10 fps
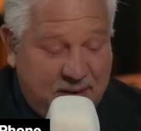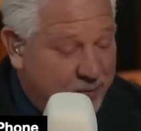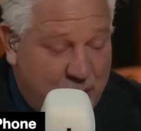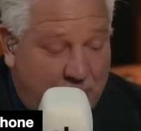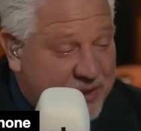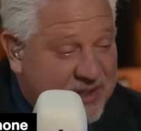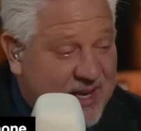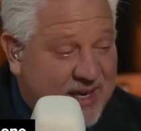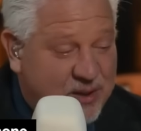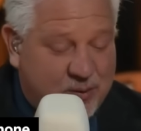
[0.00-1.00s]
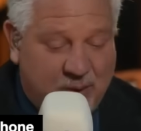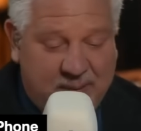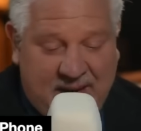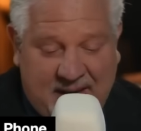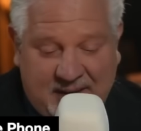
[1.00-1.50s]
no mistakes were
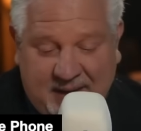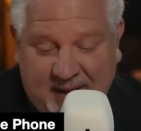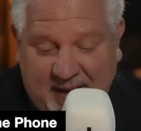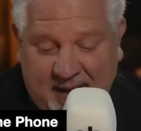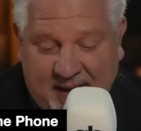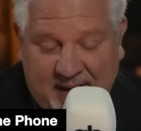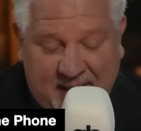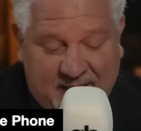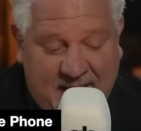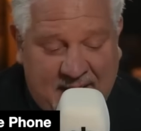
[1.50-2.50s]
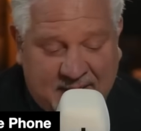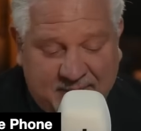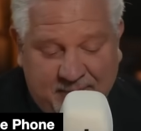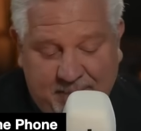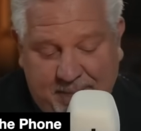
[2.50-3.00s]
made again.